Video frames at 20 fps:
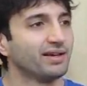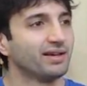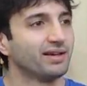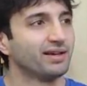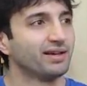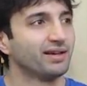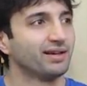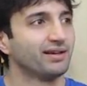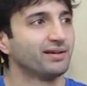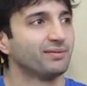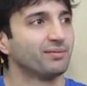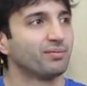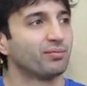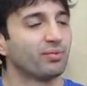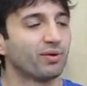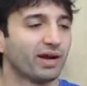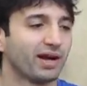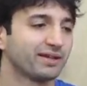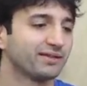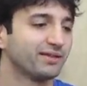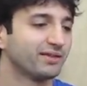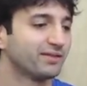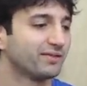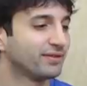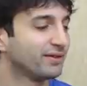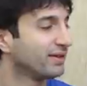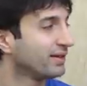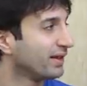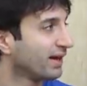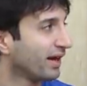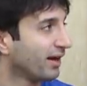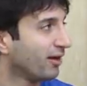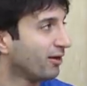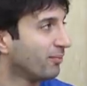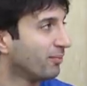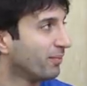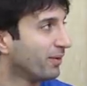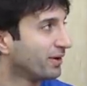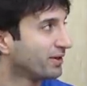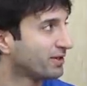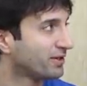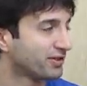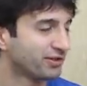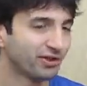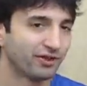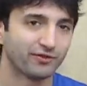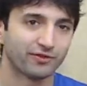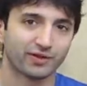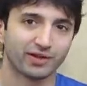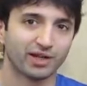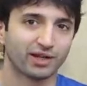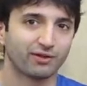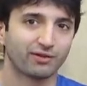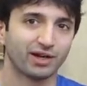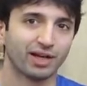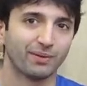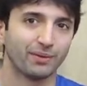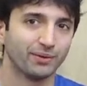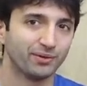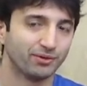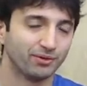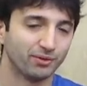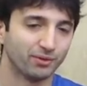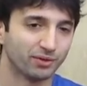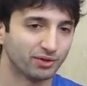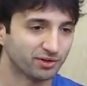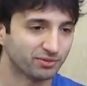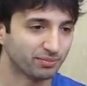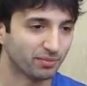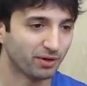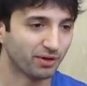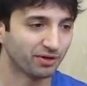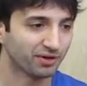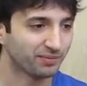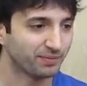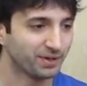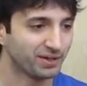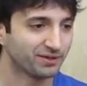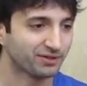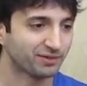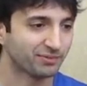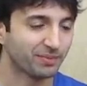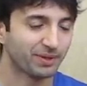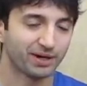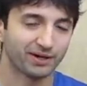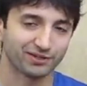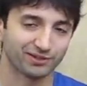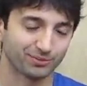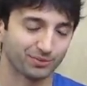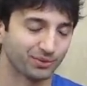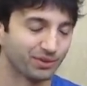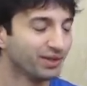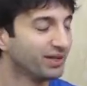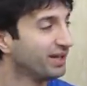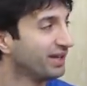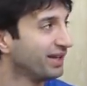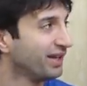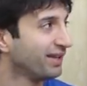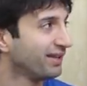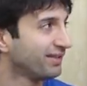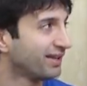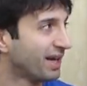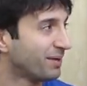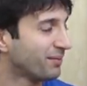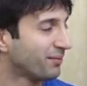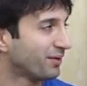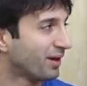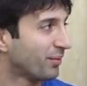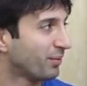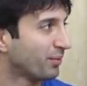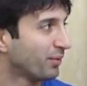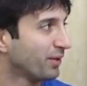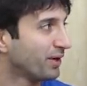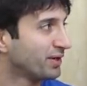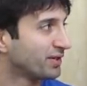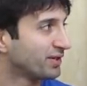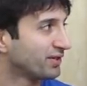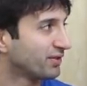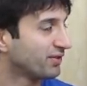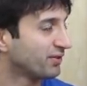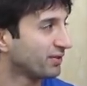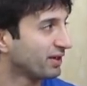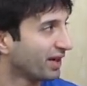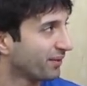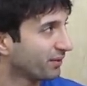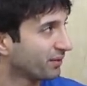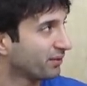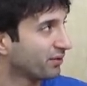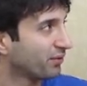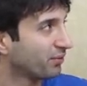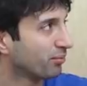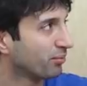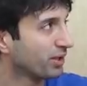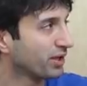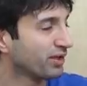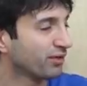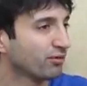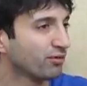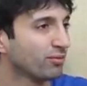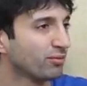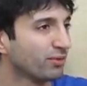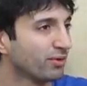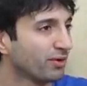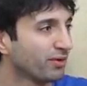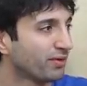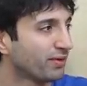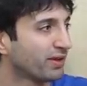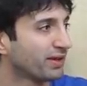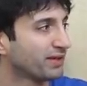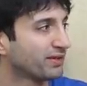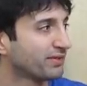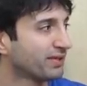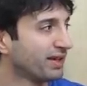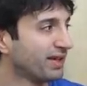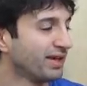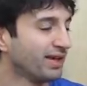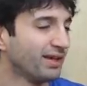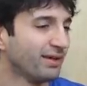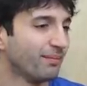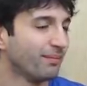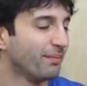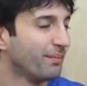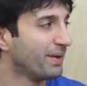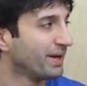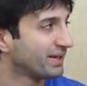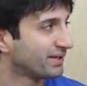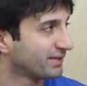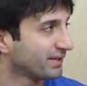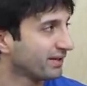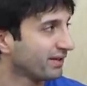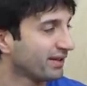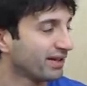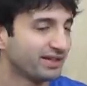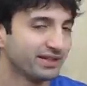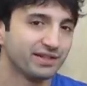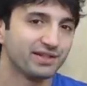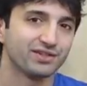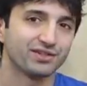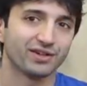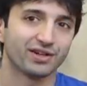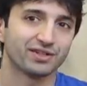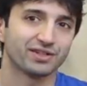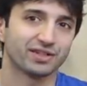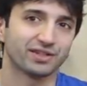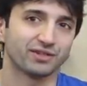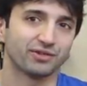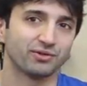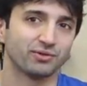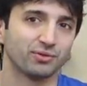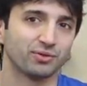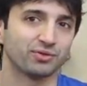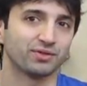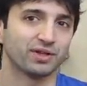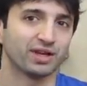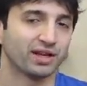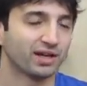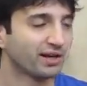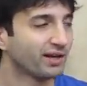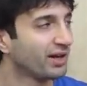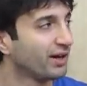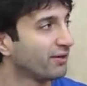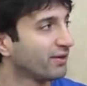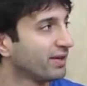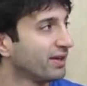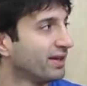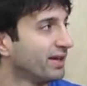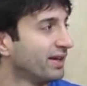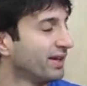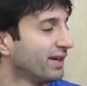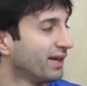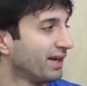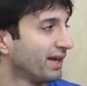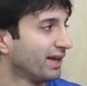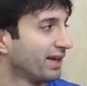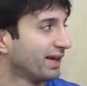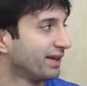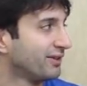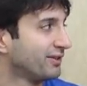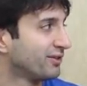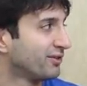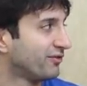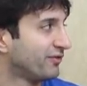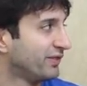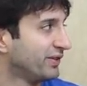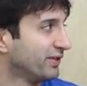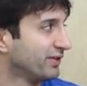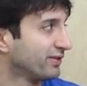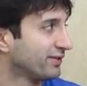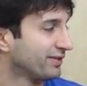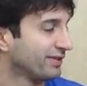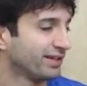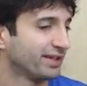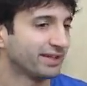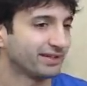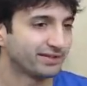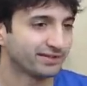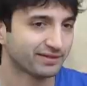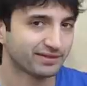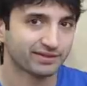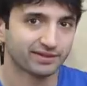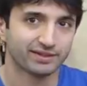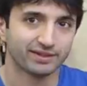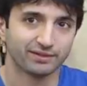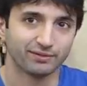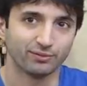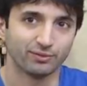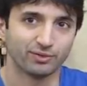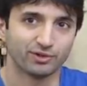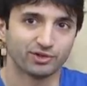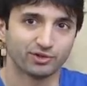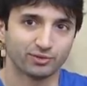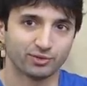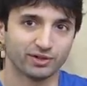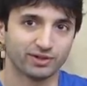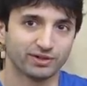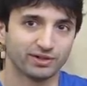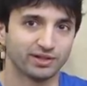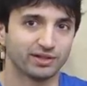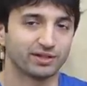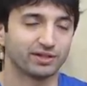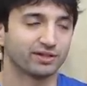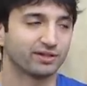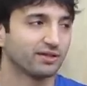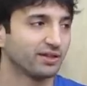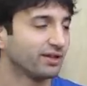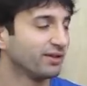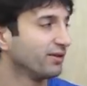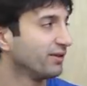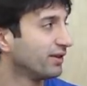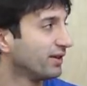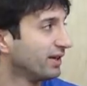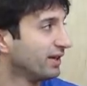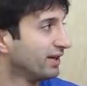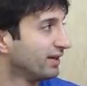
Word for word: uh, practice in how much stuff can I cram into as small a space as possible type of operation. So having a little breather room around things makes it a lot easier to actually get the tools in and out and just feels less restricted and cluttered.